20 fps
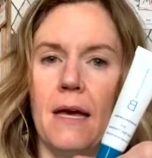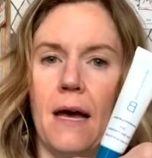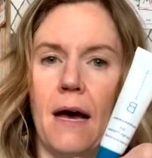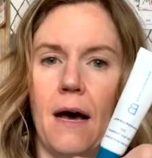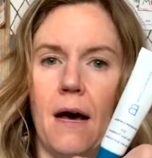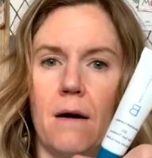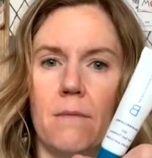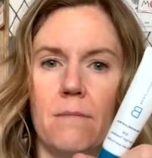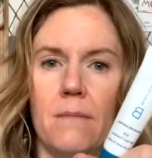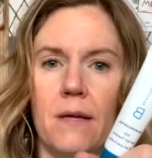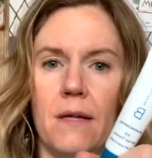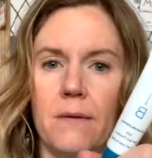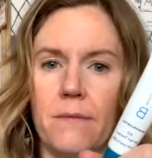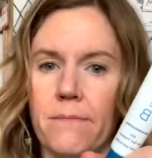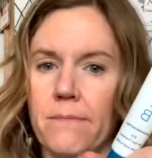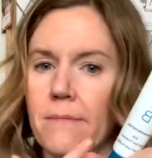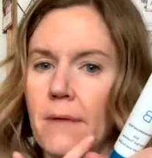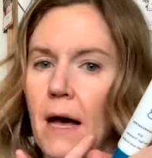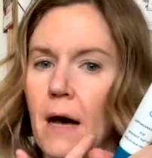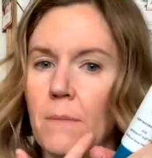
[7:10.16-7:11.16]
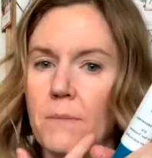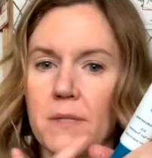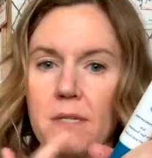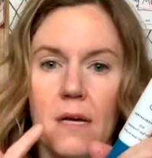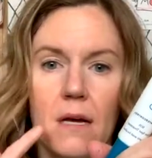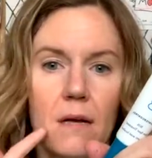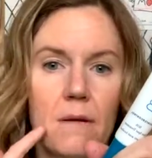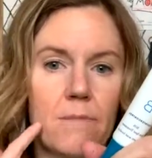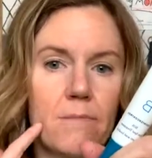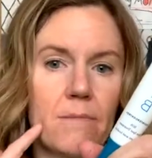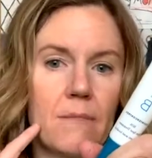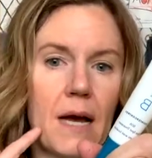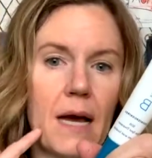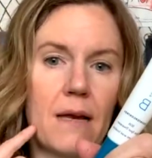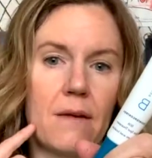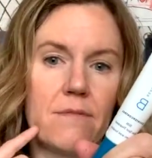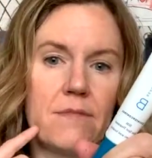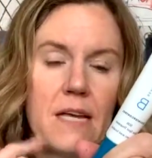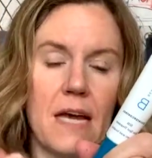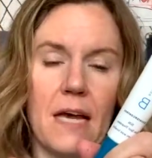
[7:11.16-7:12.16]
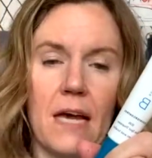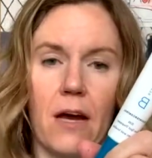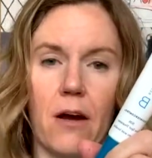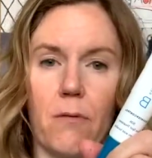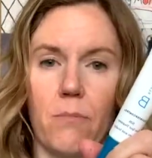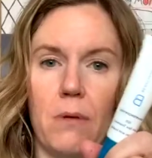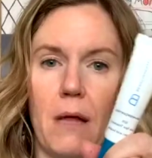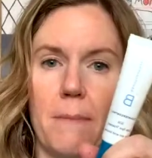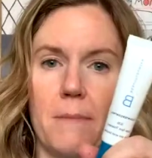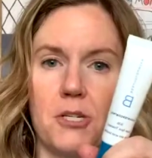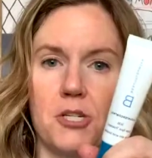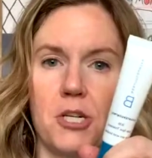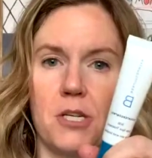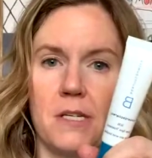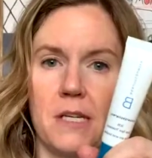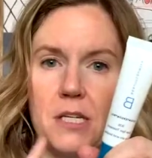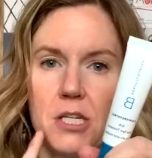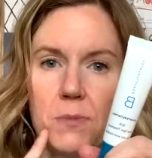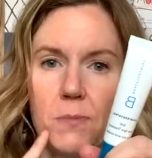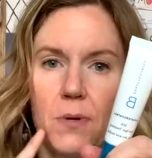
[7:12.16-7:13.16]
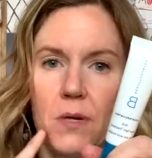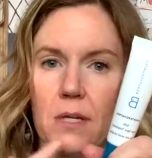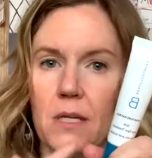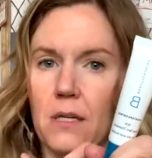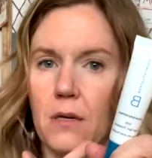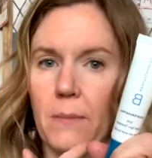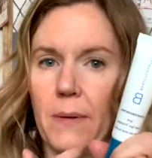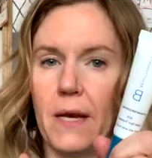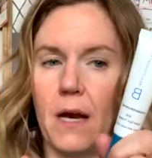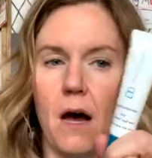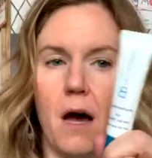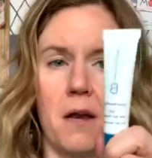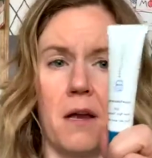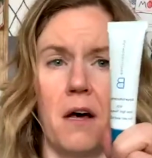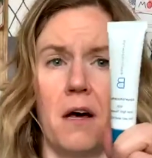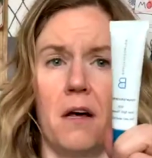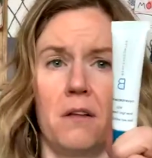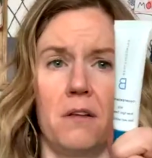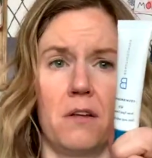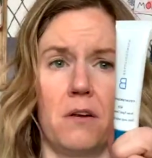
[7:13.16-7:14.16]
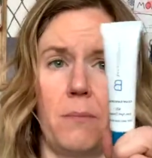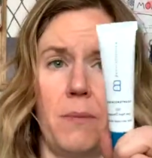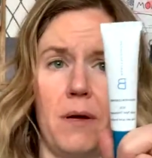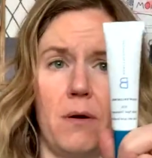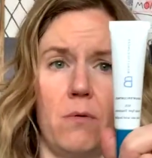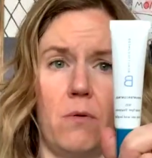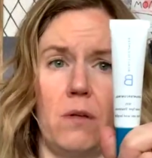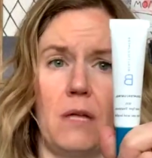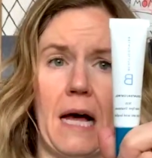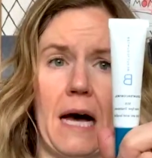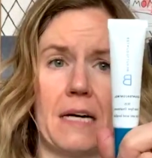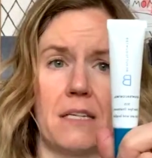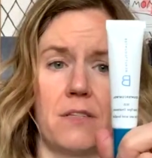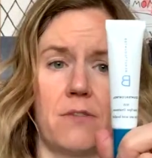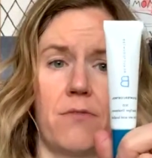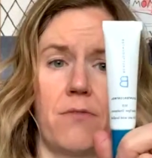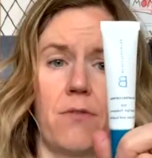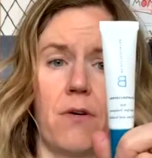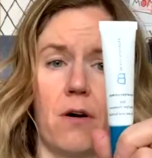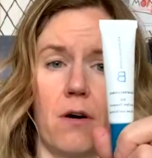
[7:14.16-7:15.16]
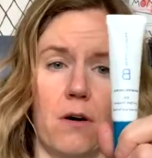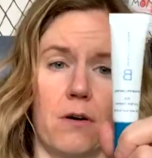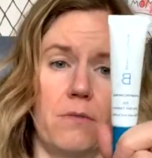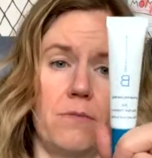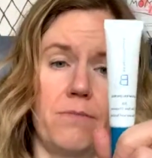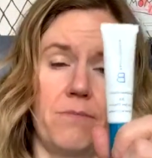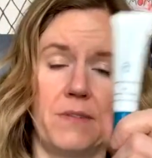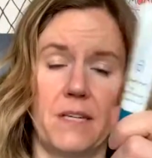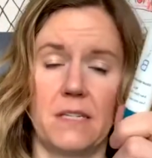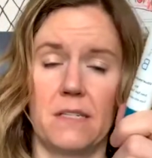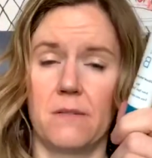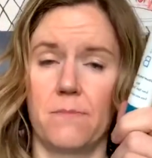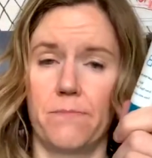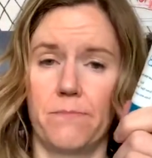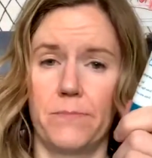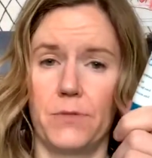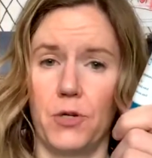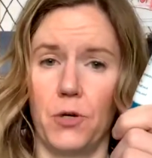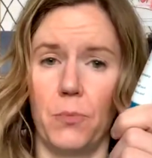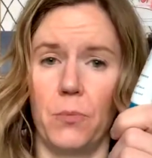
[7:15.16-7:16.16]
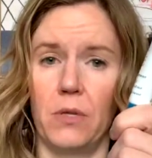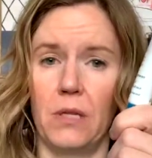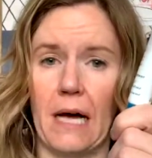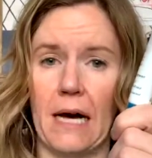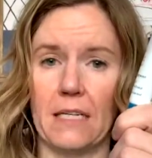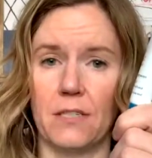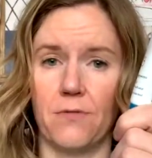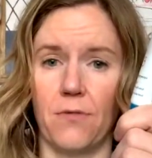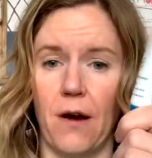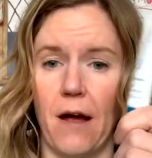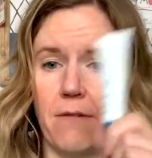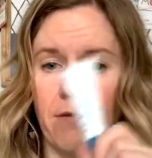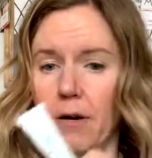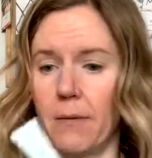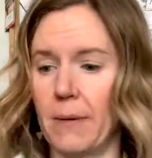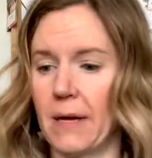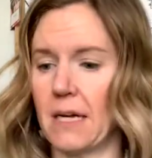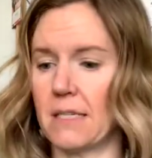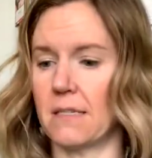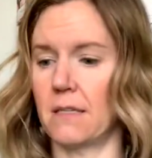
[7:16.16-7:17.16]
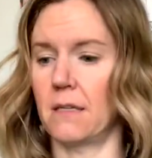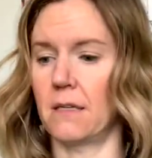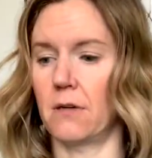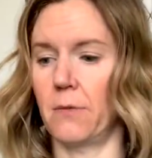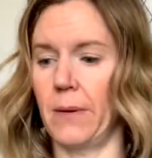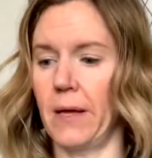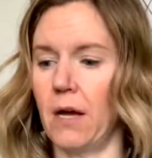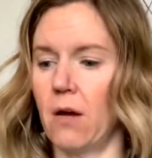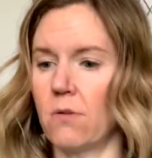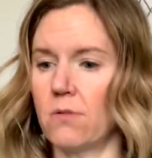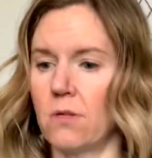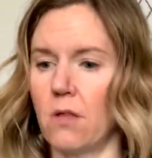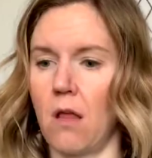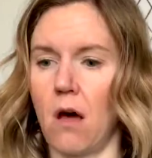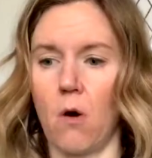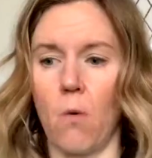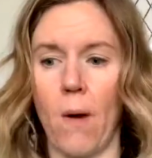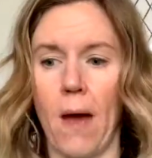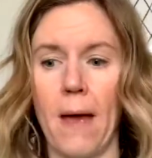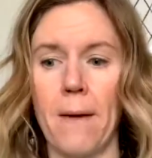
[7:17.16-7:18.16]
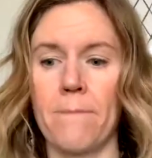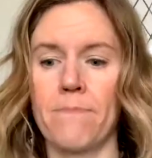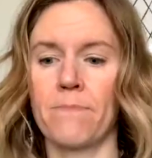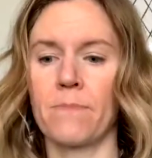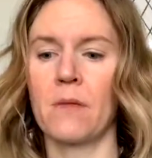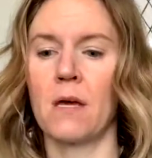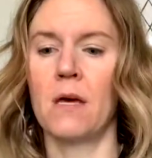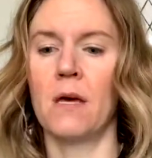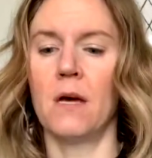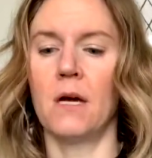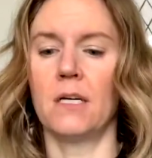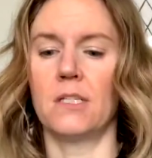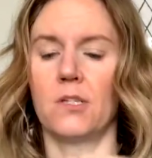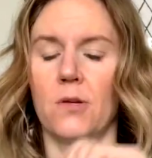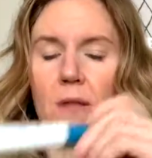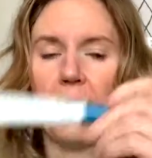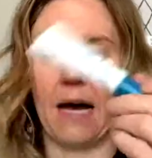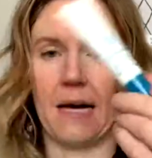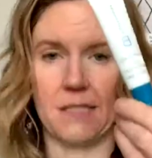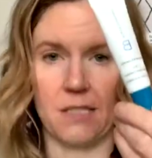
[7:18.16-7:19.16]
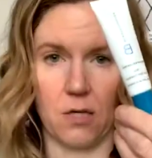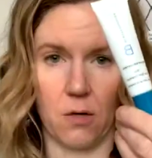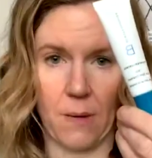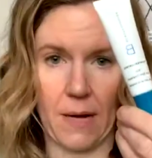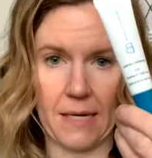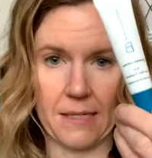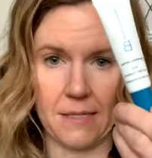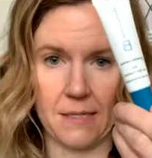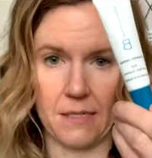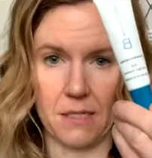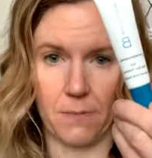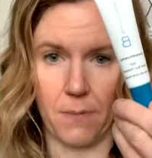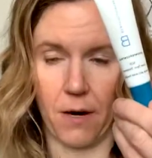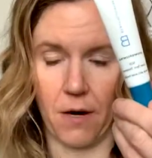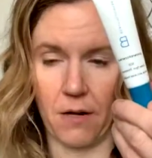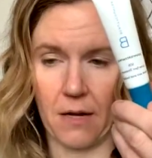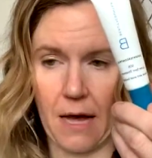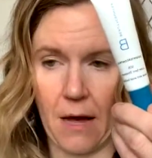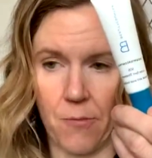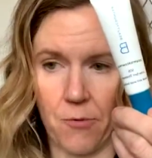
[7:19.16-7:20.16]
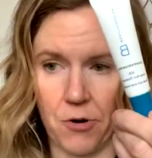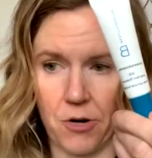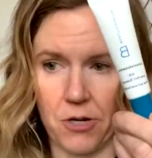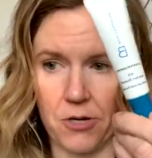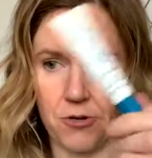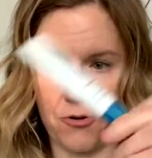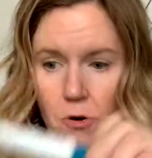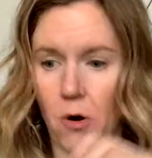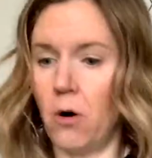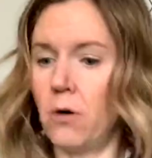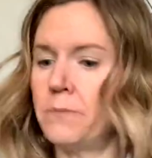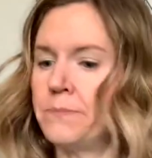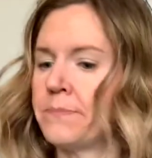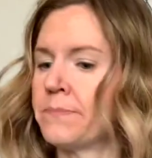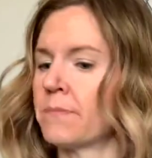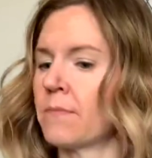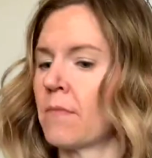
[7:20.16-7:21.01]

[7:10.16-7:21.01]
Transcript: It helps kind of take care of blemishes. I just put a little bit on. A little bit will last, or this tube will last forever because a little bit goes a long way. So the SOS, it's part of Counter Control.